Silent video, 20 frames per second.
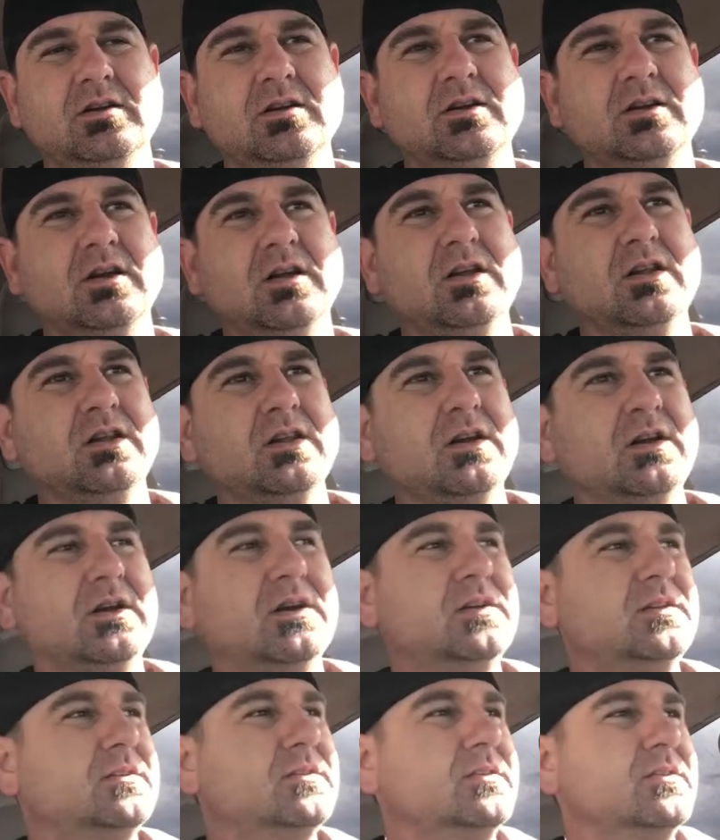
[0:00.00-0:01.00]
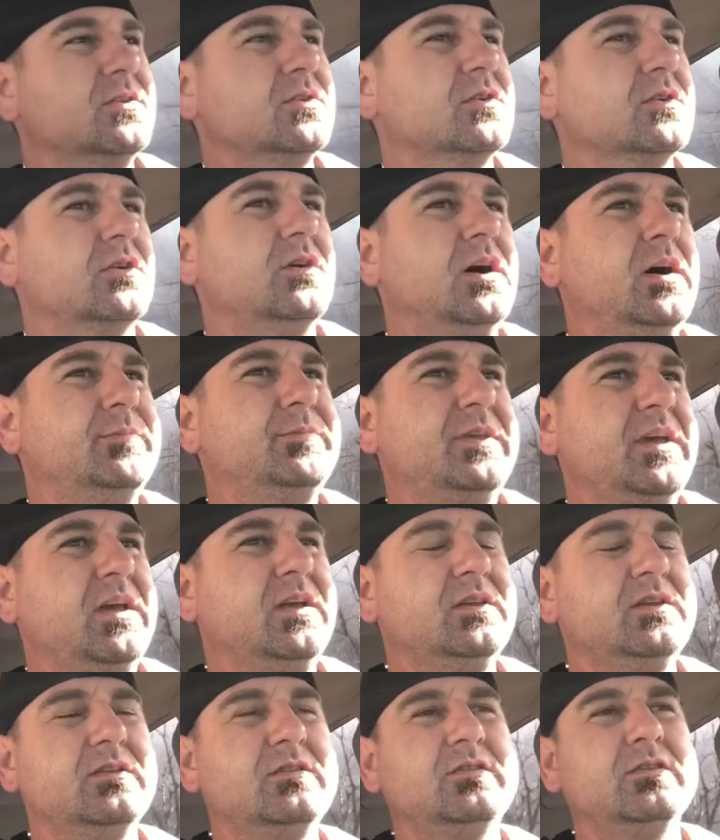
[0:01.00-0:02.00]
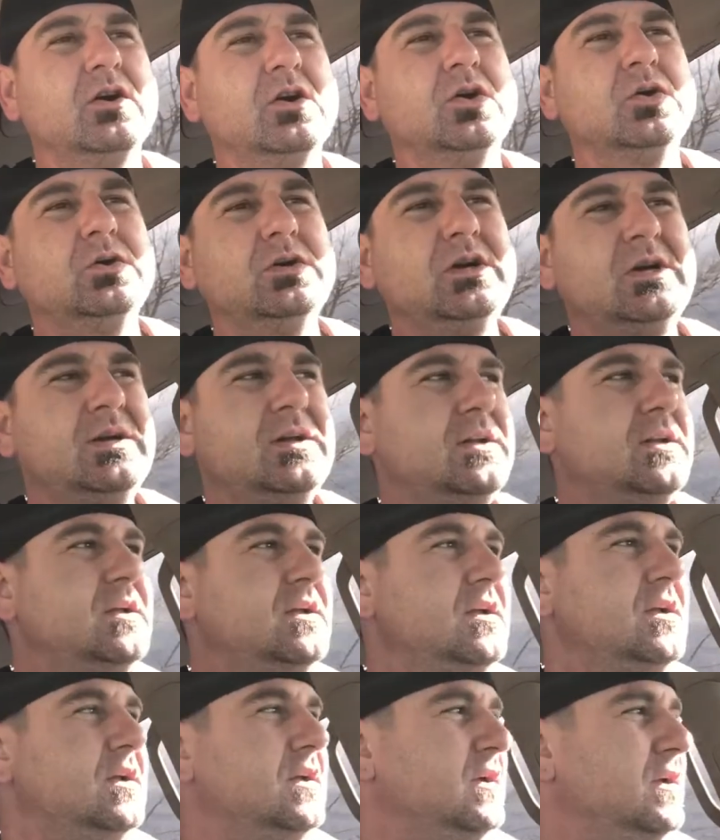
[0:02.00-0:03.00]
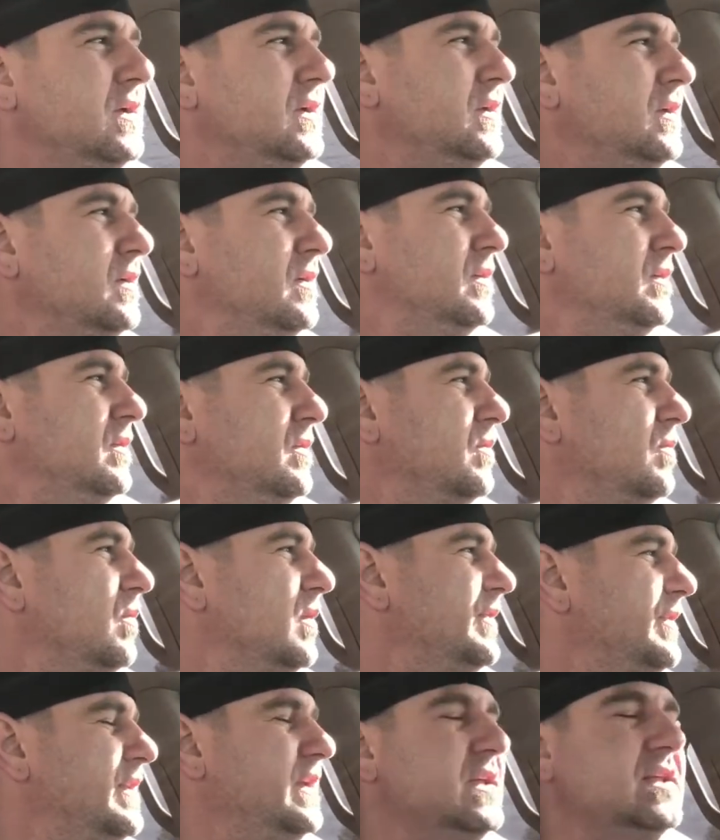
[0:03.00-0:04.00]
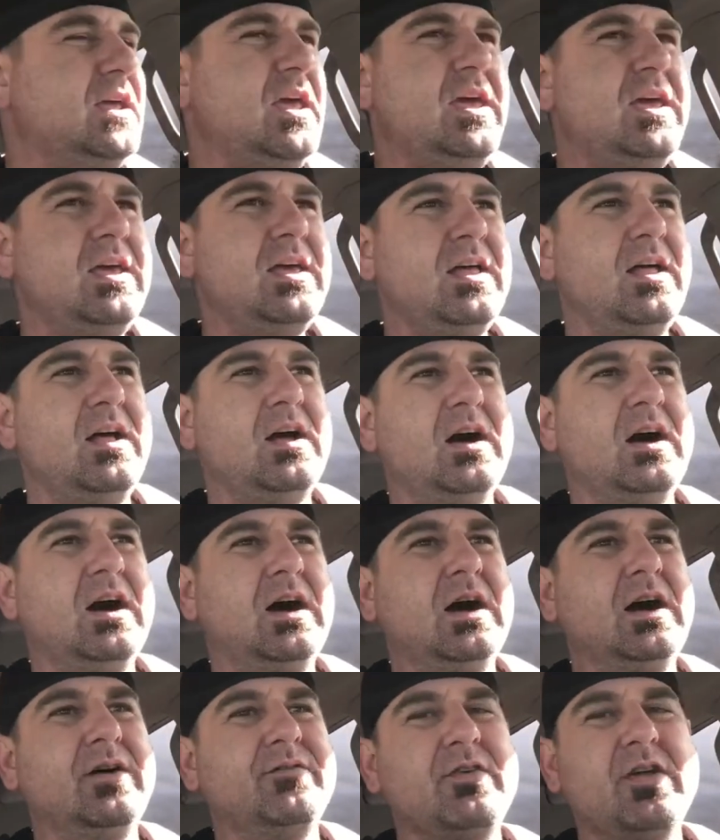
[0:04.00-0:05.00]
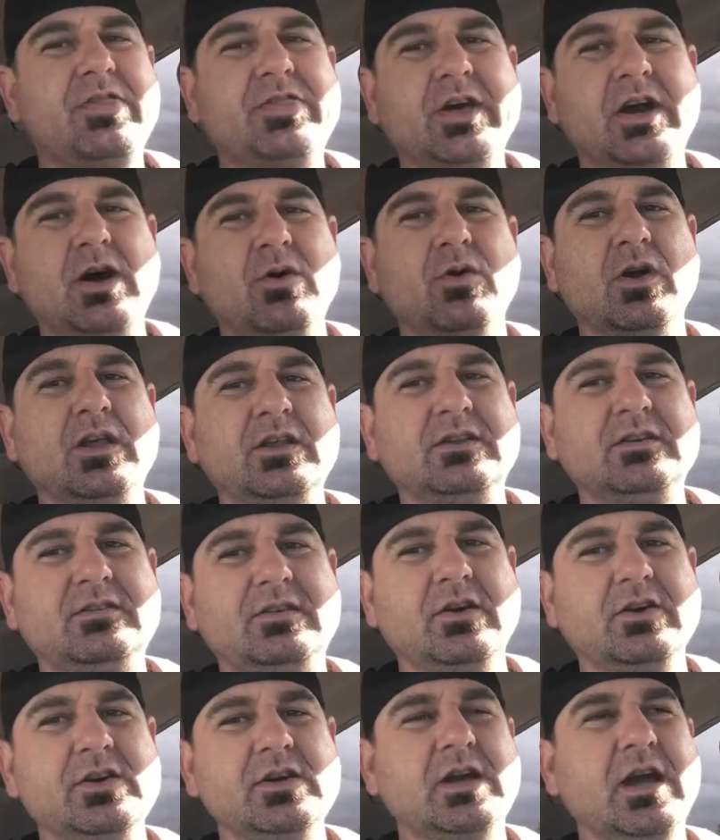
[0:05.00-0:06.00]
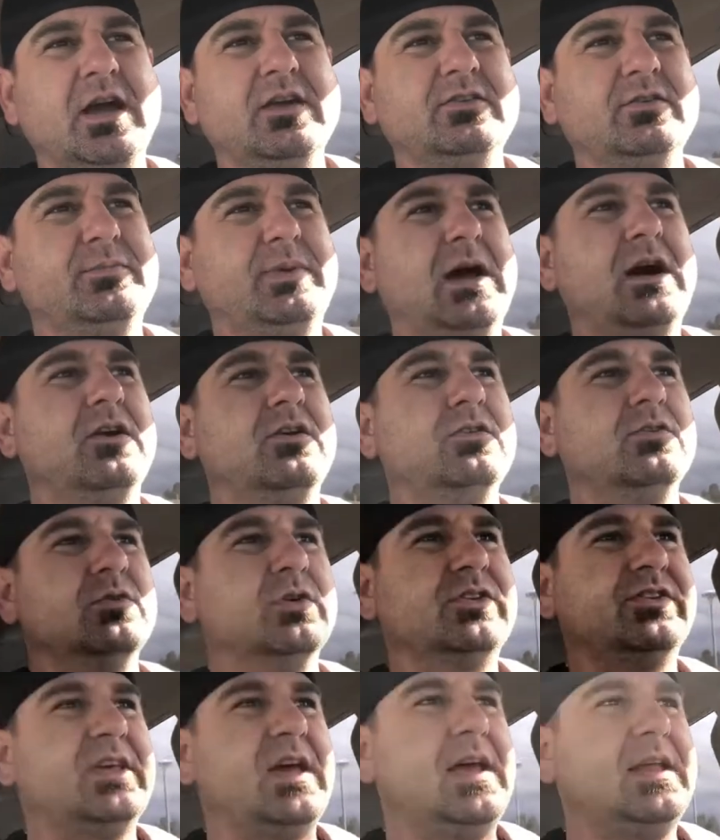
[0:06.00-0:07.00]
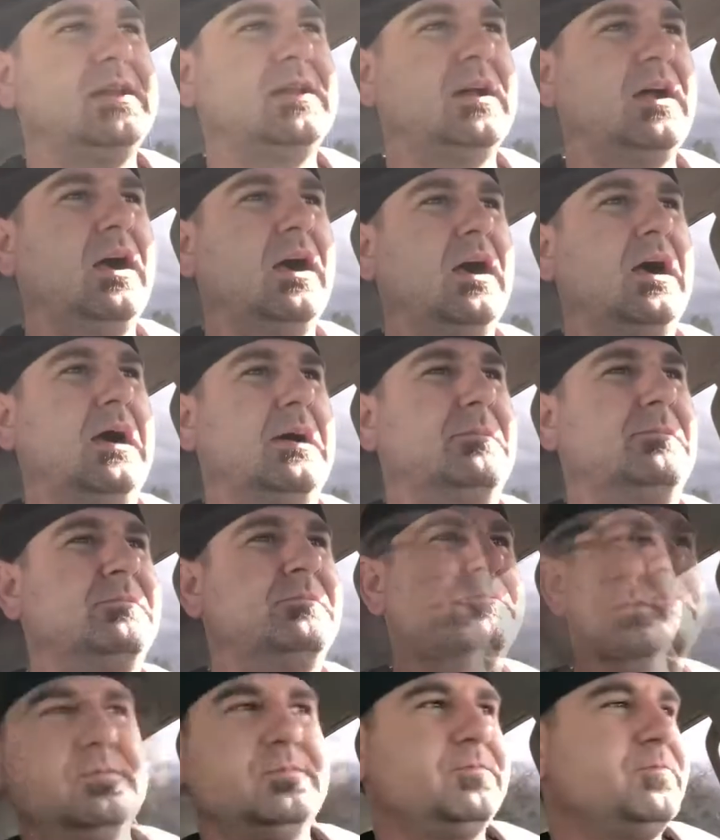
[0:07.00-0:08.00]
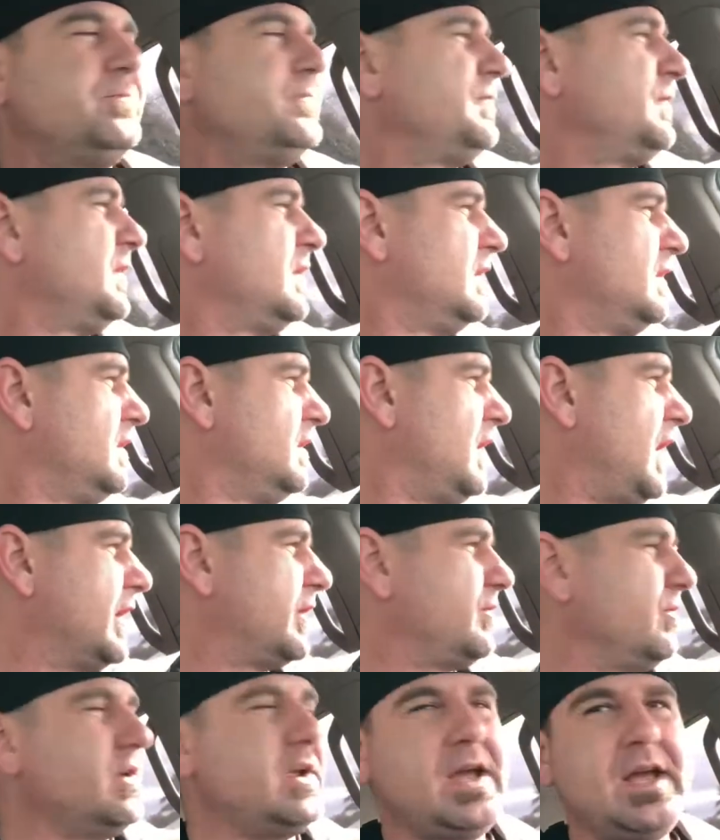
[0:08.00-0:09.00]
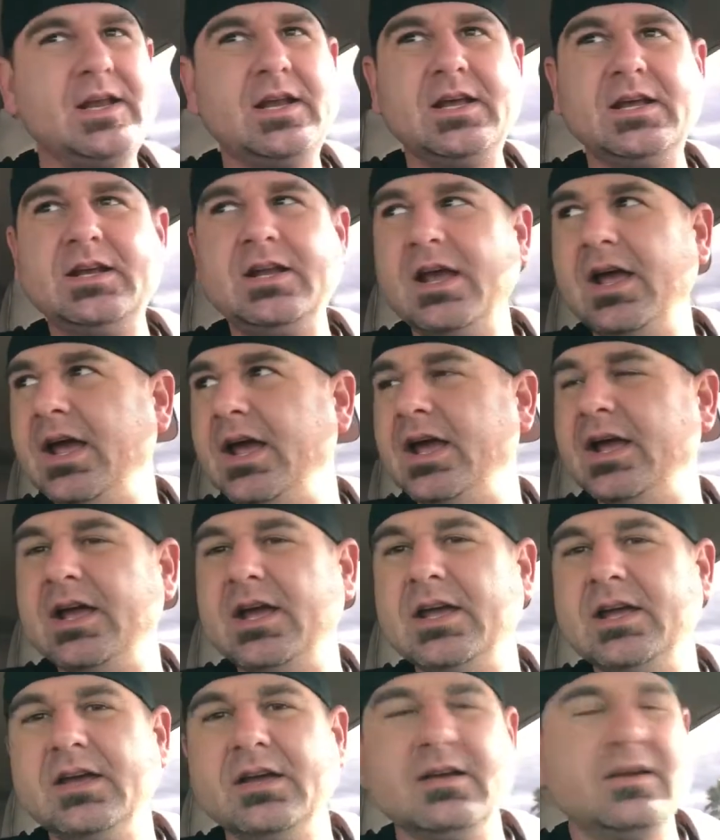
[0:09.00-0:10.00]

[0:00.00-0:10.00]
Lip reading: I'll do a little update. So one thing that I wanted to tell you guys about was that I created a